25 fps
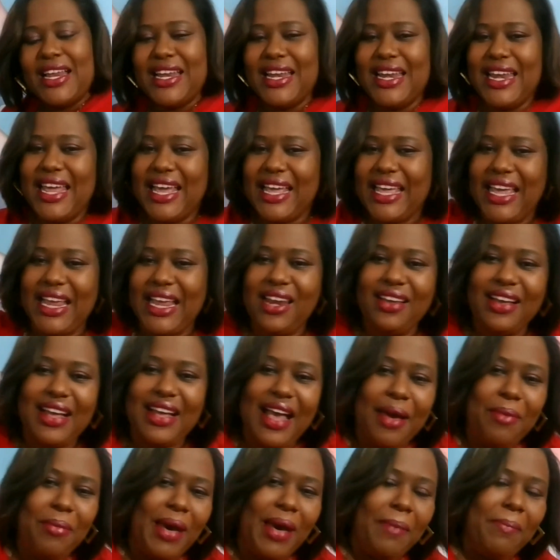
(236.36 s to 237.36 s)
Nikki, look
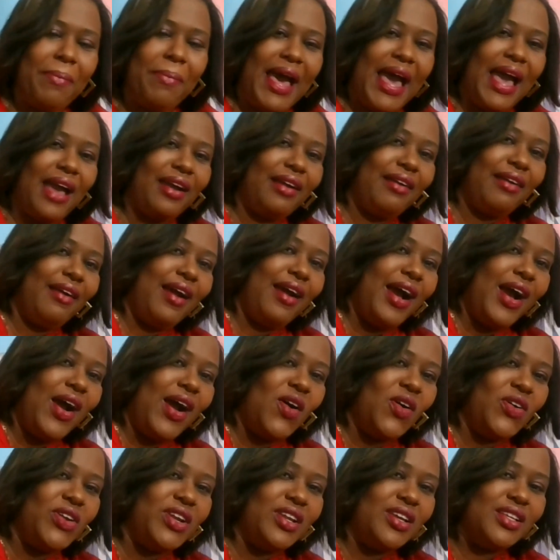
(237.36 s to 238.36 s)
at my
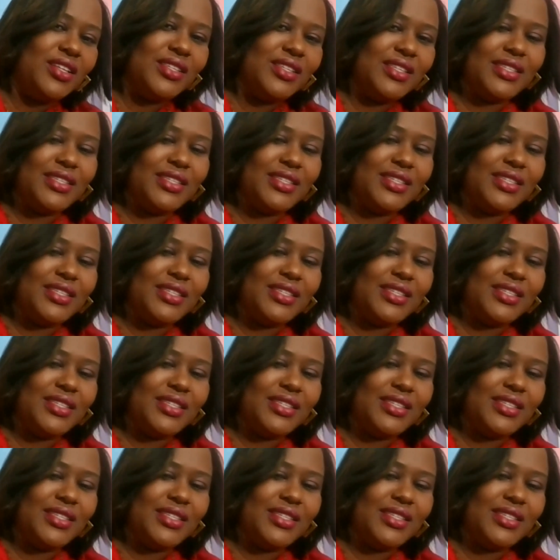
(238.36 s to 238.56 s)
background.